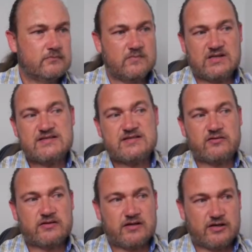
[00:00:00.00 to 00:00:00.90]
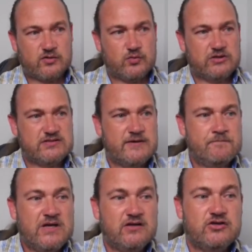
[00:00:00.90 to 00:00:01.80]
the trading works.
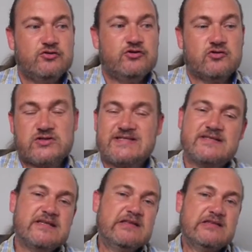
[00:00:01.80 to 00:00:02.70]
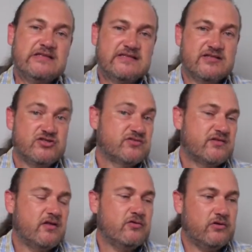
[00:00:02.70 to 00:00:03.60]
You do not see the decisions
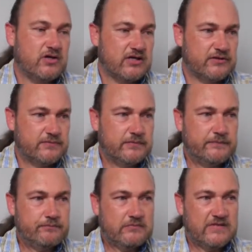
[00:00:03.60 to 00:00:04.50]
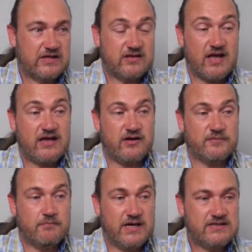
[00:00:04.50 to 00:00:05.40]
though that the AI
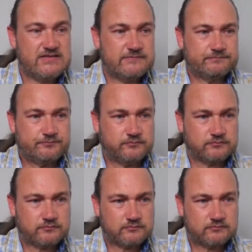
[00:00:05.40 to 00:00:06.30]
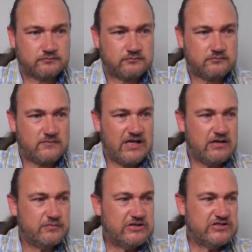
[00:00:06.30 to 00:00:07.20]
makes.
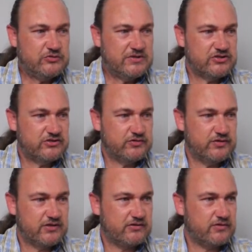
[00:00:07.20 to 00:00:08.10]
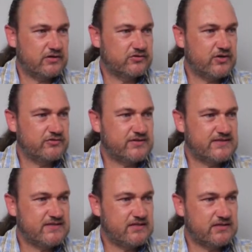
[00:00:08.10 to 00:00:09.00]
I'm going to switch to
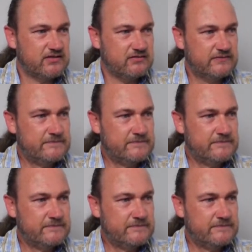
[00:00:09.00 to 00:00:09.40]
OTC here and